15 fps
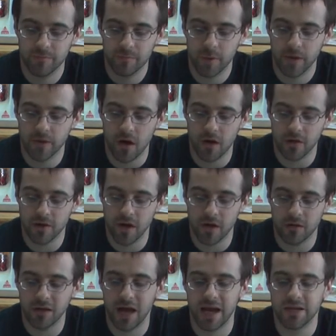but all in
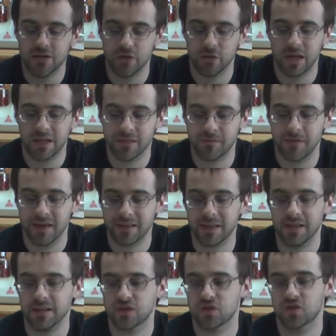all, I do like the fact
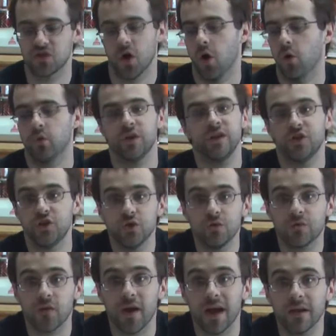that it's only two
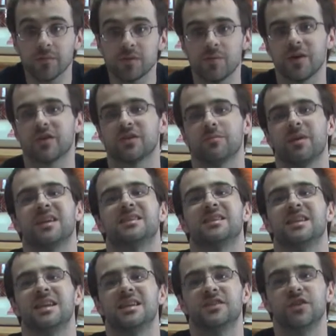frames because it makes
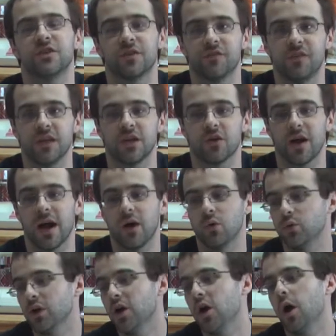it easier to figure
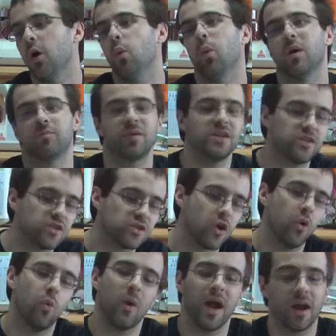out what pieces
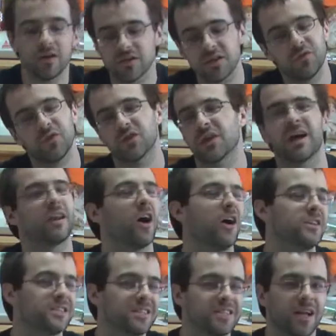go where and stuff. You're not
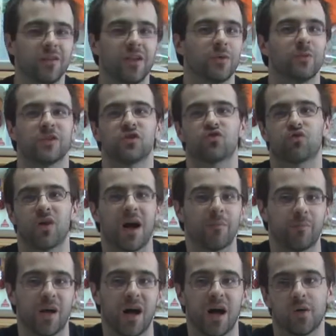hunting down like with a
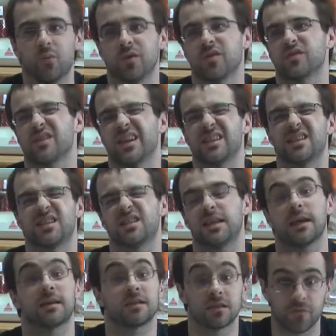drop pod where there's like
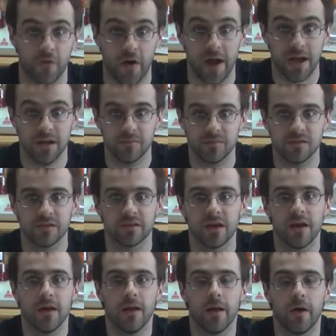six frames
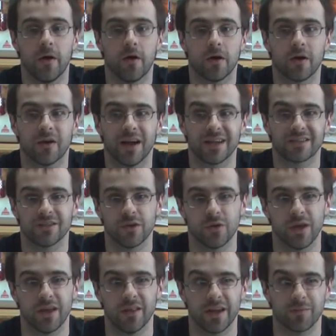or actually
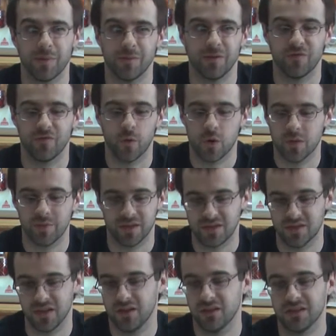okay like maybe four but
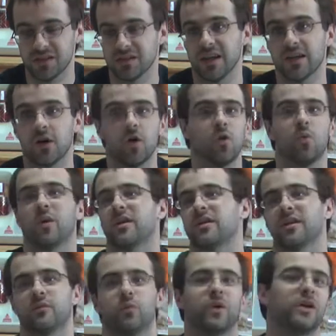still it's like oh where
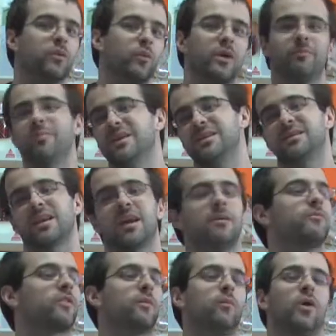where what bits came
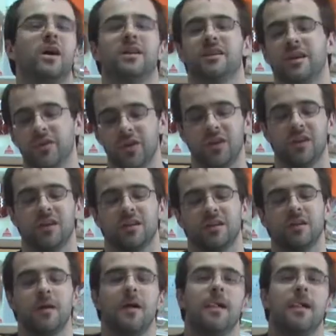from what and everything